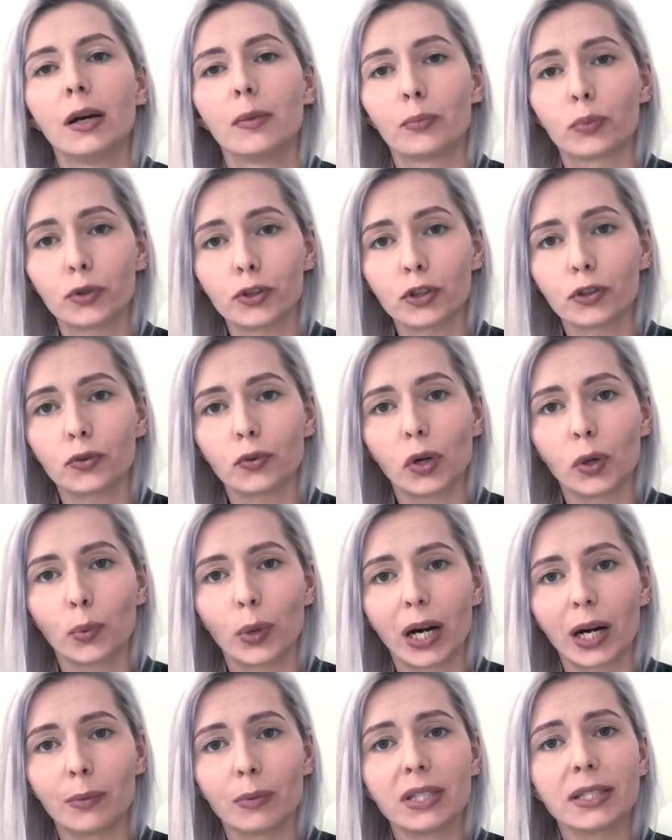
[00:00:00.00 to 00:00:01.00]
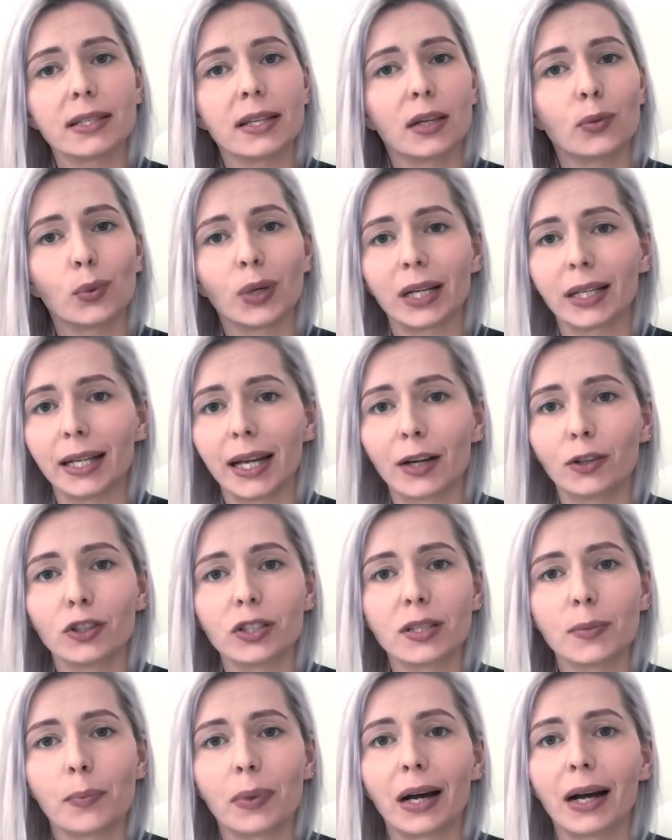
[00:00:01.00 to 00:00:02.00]
project requirements that were
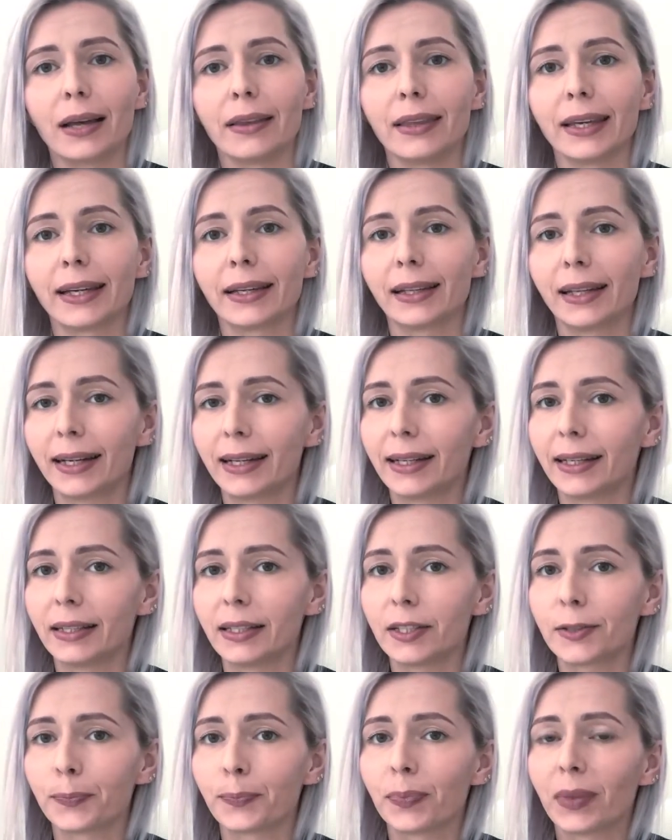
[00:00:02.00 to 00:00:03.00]
announced by the client,